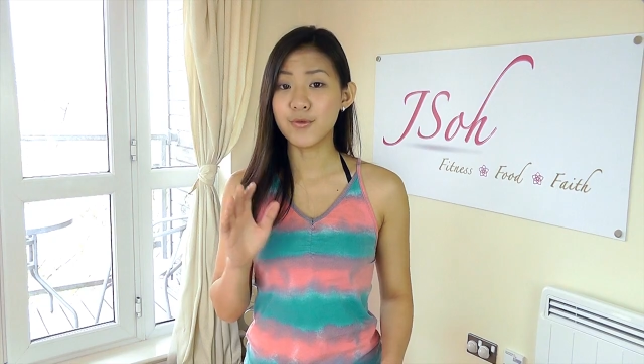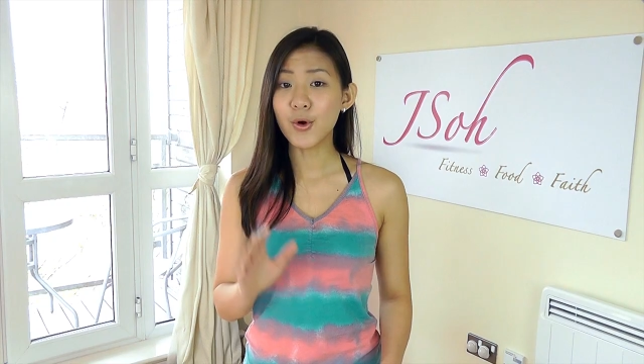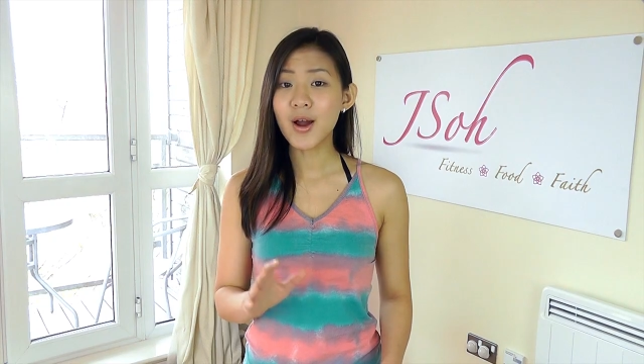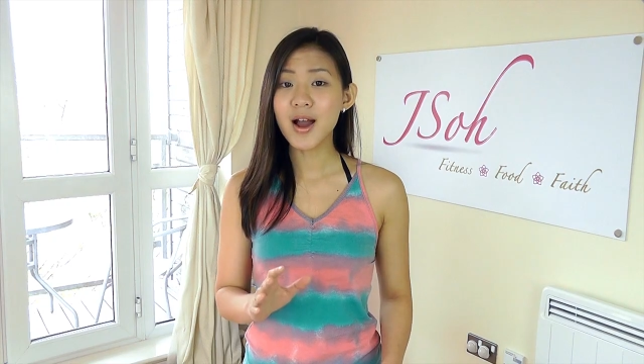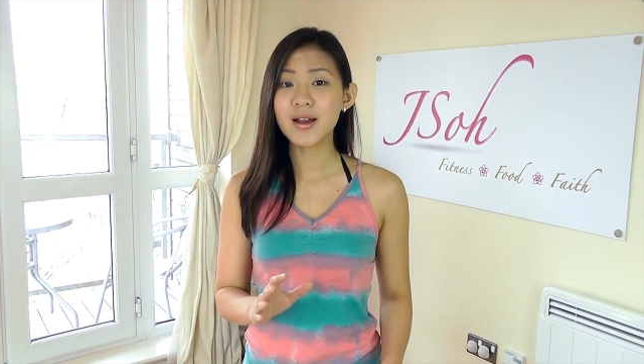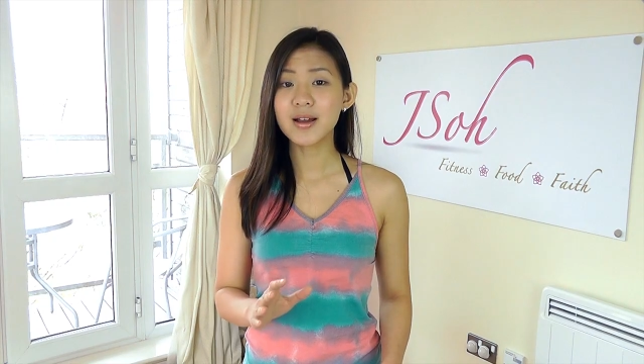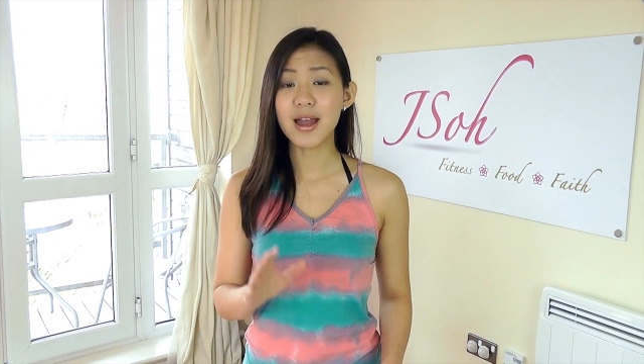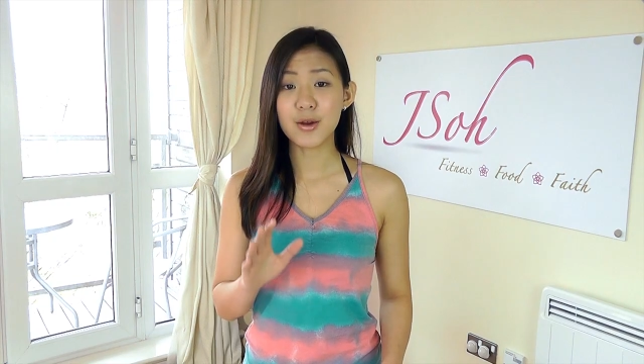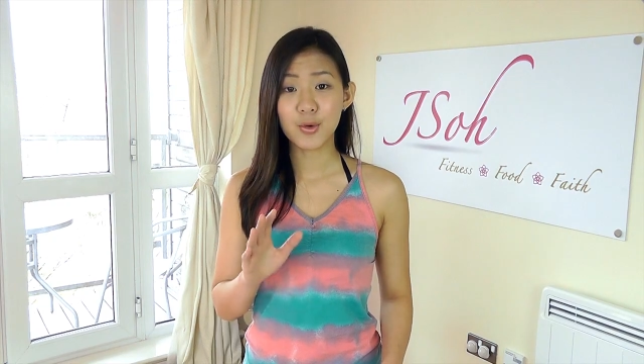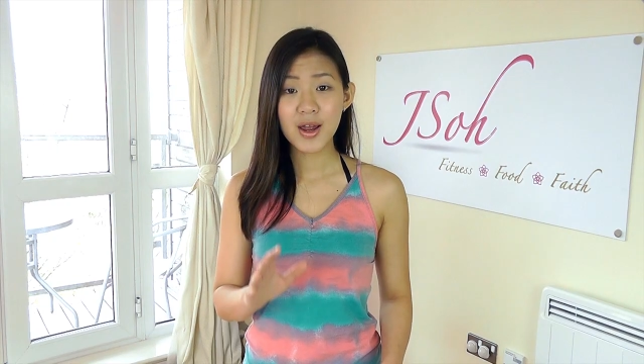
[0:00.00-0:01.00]
your hunger
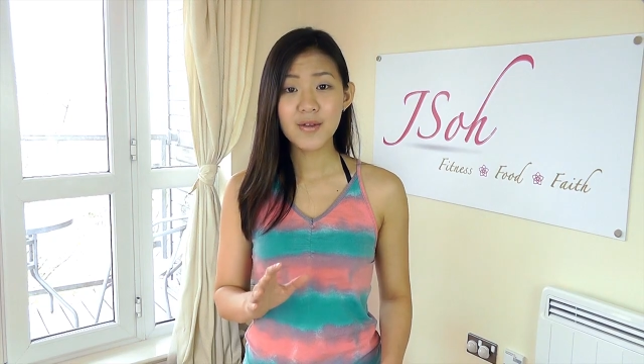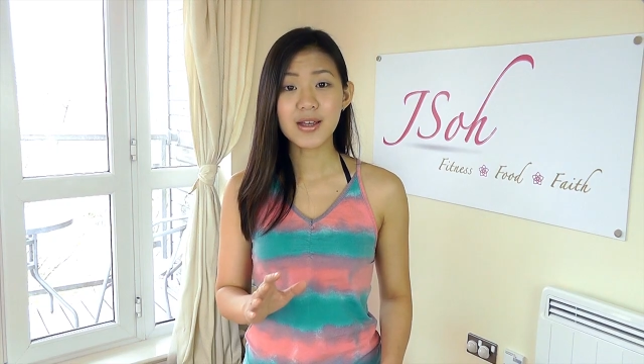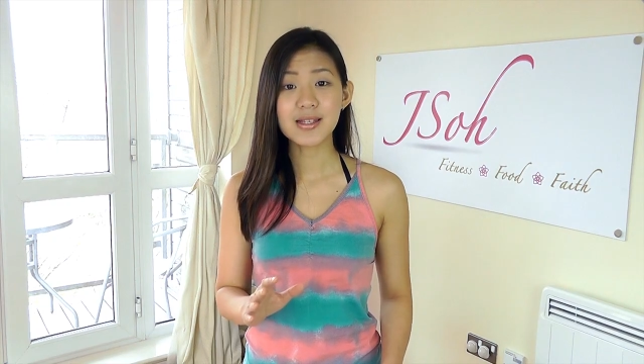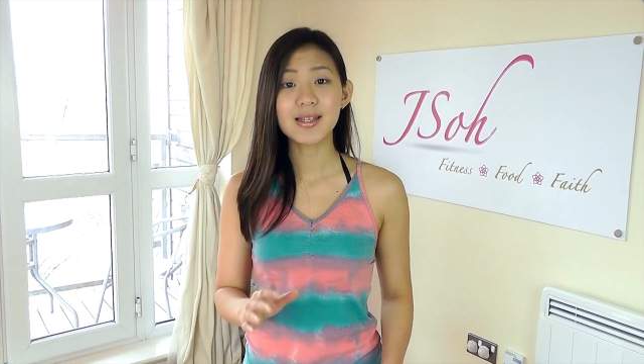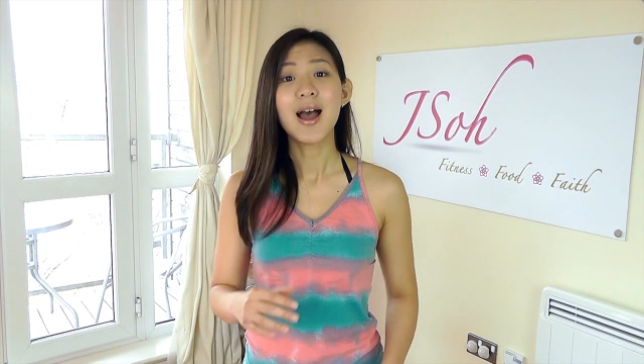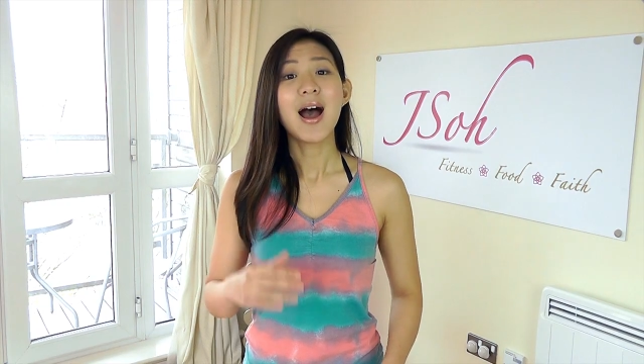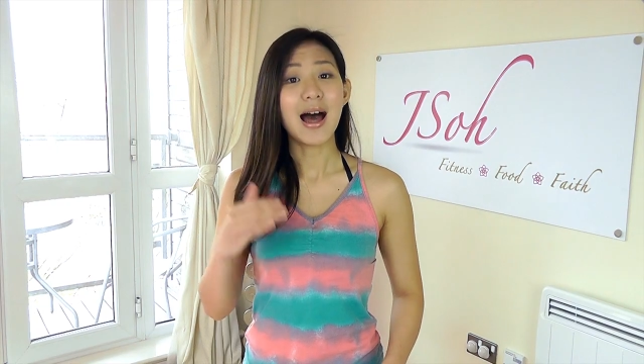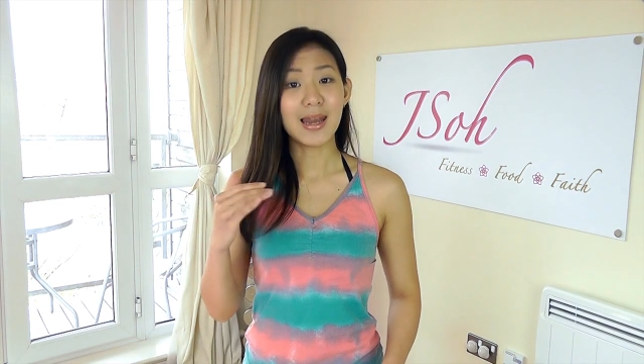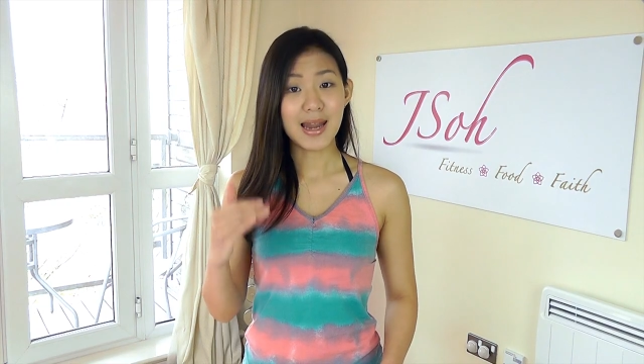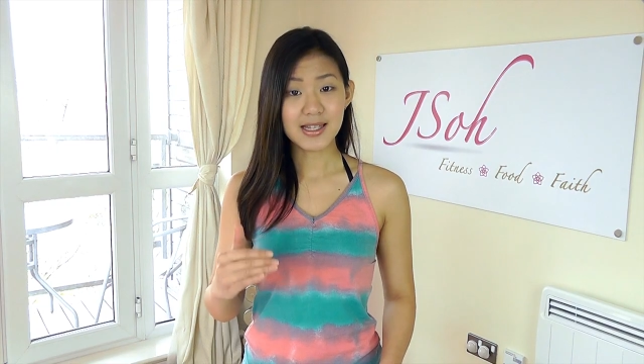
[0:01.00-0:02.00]
and cravings
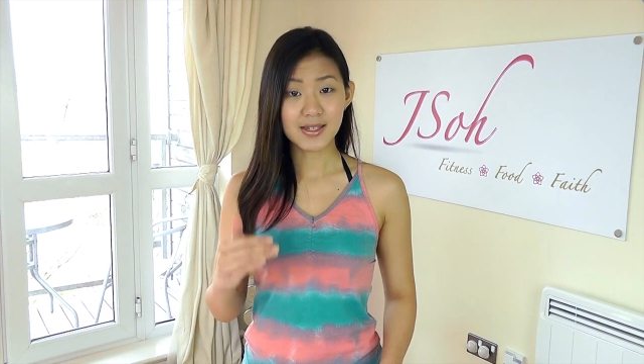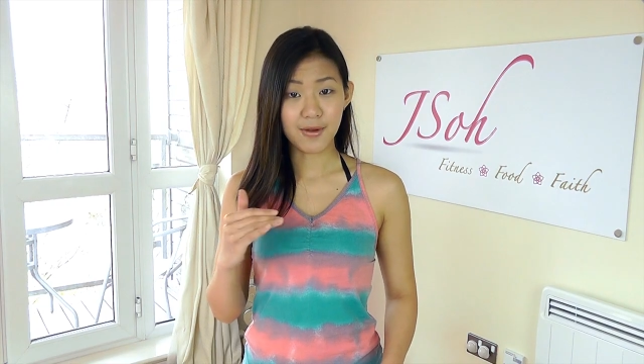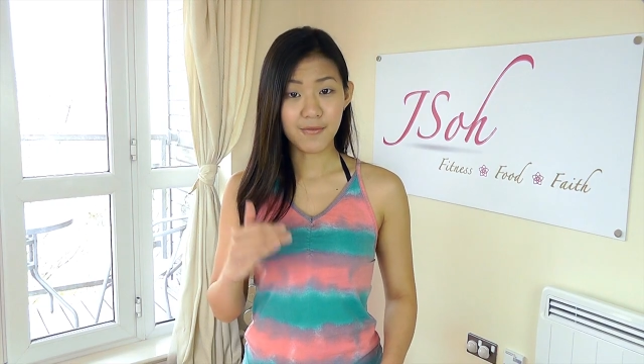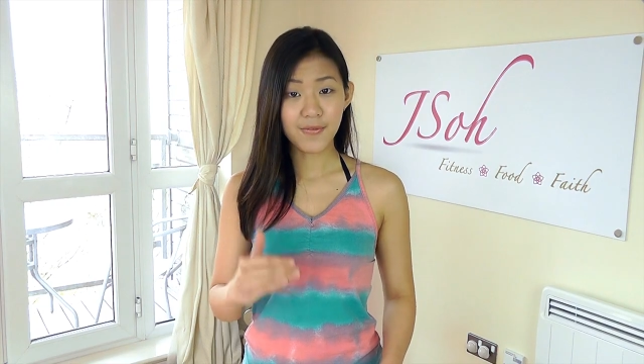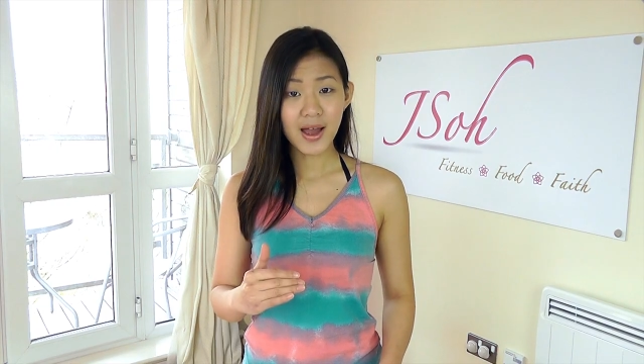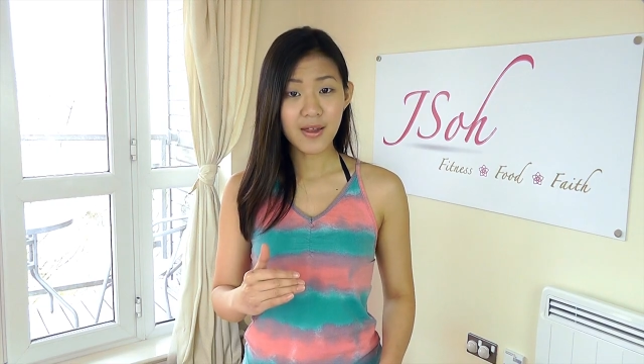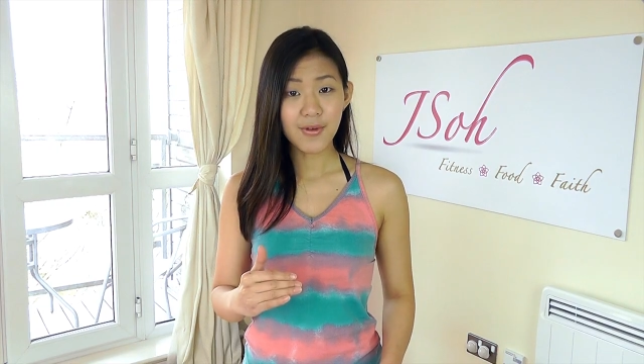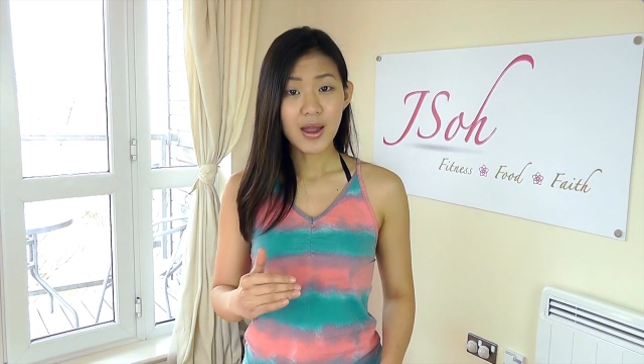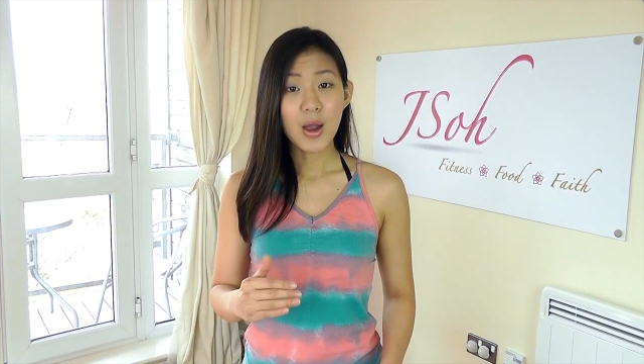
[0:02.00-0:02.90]
are less than 5,